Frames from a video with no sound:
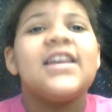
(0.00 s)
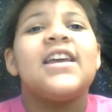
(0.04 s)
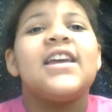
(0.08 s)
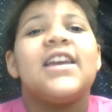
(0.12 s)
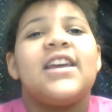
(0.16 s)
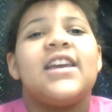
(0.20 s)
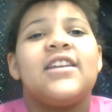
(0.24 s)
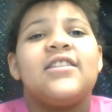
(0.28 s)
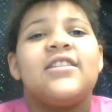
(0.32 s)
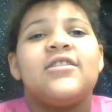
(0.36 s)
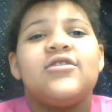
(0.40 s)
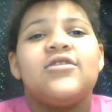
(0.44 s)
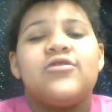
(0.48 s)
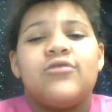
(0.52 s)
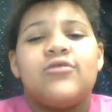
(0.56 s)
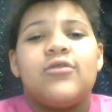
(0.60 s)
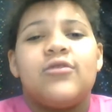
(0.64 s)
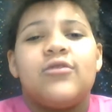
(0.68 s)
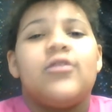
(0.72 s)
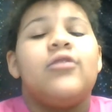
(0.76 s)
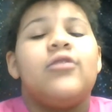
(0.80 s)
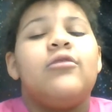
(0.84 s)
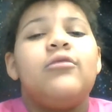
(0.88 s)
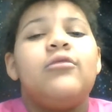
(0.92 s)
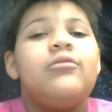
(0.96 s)
Aunt
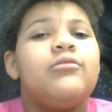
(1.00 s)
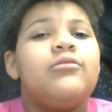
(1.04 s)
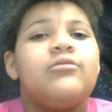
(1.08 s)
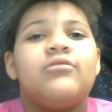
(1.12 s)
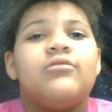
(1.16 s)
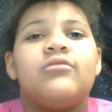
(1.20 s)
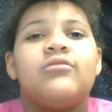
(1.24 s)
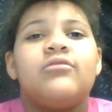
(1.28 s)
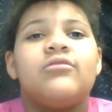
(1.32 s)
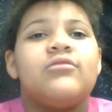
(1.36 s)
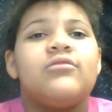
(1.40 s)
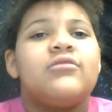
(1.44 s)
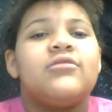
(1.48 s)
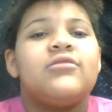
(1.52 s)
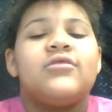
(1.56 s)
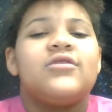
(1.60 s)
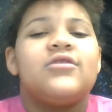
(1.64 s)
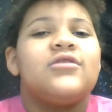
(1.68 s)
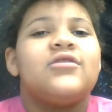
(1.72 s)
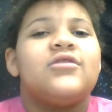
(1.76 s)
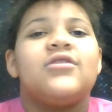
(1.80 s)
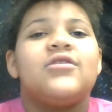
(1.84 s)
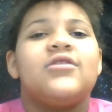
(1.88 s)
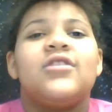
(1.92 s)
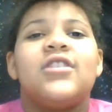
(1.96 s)
Drew.
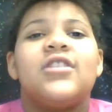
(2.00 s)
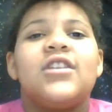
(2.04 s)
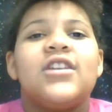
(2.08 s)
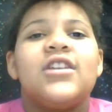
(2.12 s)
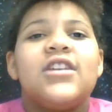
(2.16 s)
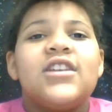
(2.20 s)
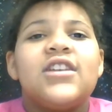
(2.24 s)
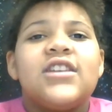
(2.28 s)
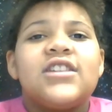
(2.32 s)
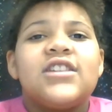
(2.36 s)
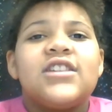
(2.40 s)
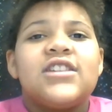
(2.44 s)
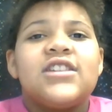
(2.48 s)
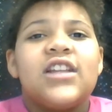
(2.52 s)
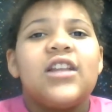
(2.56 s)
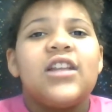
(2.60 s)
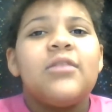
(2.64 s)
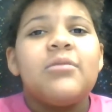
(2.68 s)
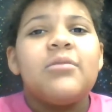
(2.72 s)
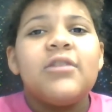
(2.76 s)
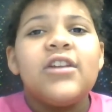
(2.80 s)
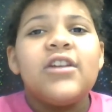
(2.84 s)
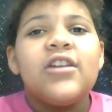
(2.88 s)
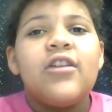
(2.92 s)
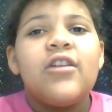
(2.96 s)

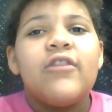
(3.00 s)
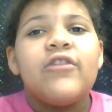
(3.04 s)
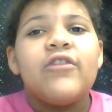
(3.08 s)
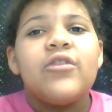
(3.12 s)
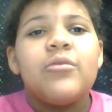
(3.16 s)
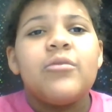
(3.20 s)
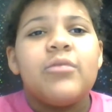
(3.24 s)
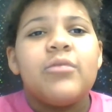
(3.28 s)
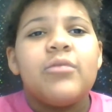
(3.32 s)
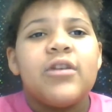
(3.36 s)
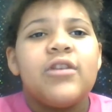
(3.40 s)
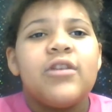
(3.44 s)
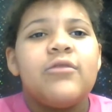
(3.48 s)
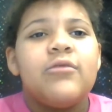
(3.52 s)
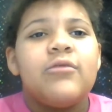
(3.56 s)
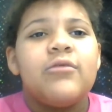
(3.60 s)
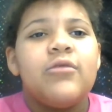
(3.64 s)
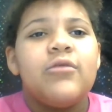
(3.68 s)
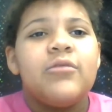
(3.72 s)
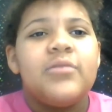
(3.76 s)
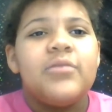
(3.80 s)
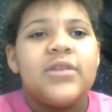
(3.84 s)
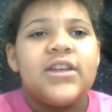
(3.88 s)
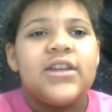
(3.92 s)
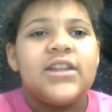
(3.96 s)
Celebrating over break
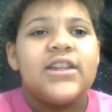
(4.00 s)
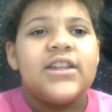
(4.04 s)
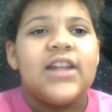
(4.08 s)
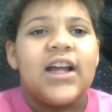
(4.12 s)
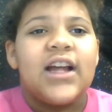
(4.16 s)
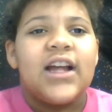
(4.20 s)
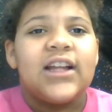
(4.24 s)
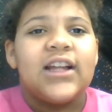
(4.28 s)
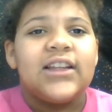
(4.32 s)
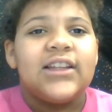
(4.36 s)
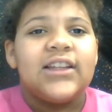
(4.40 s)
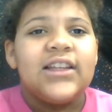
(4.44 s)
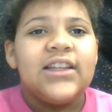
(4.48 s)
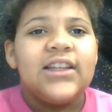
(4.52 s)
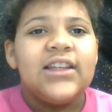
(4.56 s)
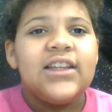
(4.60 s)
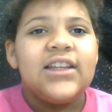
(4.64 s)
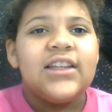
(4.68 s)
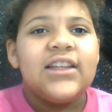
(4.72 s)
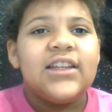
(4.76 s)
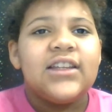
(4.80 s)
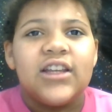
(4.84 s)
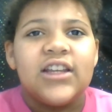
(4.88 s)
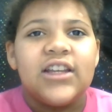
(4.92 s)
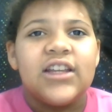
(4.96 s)
will be
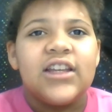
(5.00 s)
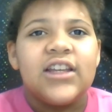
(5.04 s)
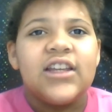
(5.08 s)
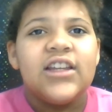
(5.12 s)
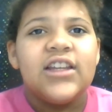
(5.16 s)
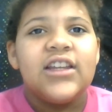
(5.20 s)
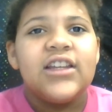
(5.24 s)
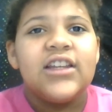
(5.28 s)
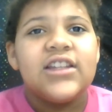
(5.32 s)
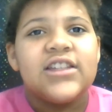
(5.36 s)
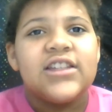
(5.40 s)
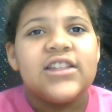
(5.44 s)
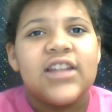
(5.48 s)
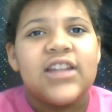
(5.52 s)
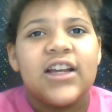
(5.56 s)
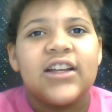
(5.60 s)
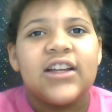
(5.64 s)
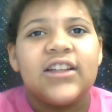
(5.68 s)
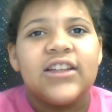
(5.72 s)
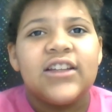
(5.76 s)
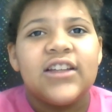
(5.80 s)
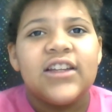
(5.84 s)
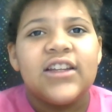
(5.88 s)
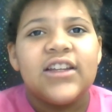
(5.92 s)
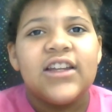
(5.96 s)
Natalie, Gideon,
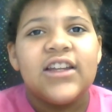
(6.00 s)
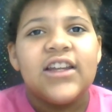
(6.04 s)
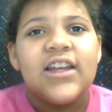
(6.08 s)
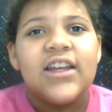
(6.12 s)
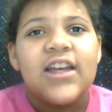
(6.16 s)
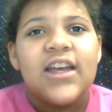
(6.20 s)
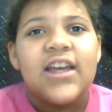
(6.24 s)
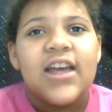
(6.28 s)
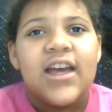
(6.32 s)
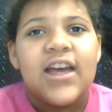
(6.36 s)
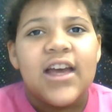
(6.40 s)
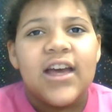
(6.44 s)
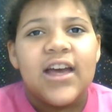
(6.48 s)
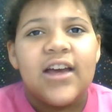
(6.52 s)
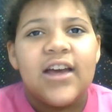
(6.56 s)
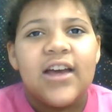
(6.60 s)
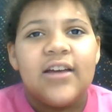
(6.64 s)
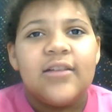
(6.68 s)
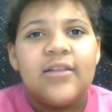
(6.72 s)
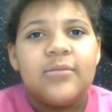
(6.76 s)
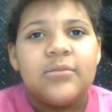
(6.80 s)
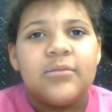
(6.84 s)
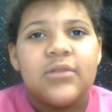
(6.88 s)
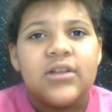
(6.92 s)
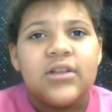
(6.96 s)
Declan at
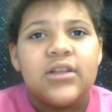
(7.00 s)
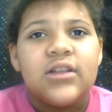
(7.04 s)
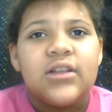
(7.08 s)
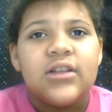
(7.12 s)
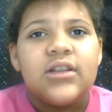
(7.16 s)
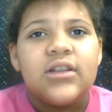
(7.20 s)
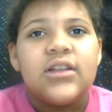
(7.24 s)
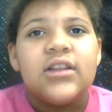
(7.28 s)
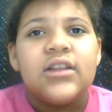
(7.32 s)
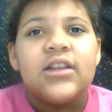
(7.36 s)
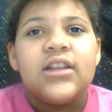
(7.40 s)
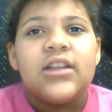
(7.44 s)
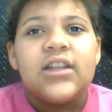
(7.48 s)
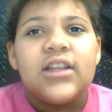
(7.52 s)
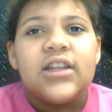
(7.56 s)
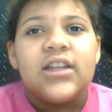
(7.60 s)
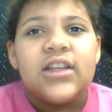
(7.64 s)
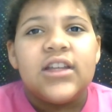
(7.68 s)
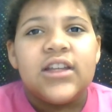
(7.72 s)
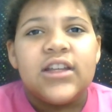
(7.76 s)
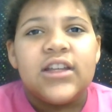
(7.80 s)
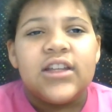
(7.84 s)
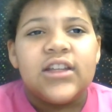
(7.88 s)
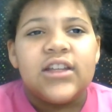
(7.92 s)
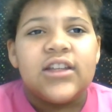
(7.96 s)

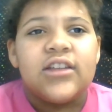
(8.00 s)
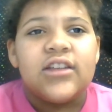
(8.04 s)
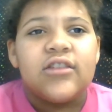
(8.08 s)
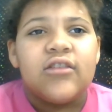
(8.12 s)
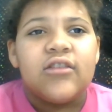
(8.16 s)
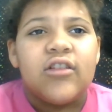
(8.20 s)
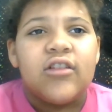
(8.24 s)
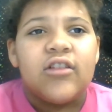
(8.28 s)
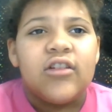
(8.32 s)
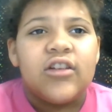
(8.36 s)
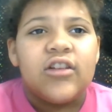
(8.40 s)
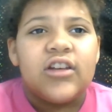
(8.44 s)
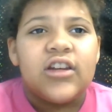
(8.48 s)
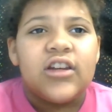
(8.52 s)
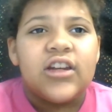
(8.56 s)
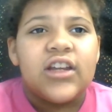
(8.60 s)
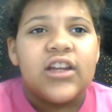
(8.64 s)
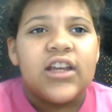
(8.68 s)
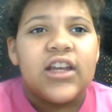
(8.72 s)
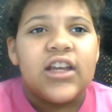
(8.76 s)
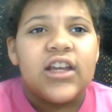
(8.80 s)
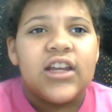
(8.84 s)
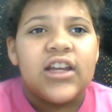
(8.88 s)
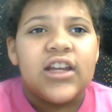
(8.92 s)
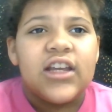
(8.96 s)
in kindergarten,
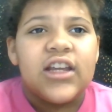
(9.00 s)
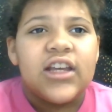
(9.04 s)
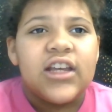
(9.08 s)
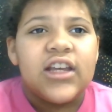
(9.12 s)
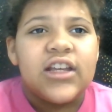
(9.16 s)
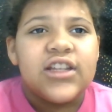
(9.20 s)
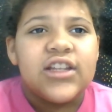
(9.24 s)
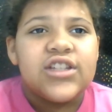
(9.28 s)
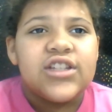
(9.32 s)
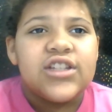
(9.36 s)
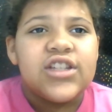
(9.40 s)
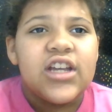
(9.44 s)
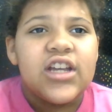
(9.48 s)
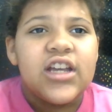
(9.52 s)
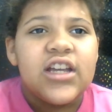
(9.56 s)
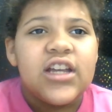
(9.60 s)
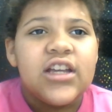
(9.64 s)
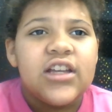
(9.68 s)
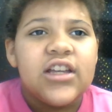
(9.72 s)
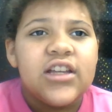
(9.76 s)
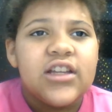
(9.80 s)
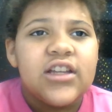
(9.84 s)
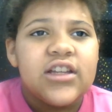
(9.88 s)
and AJ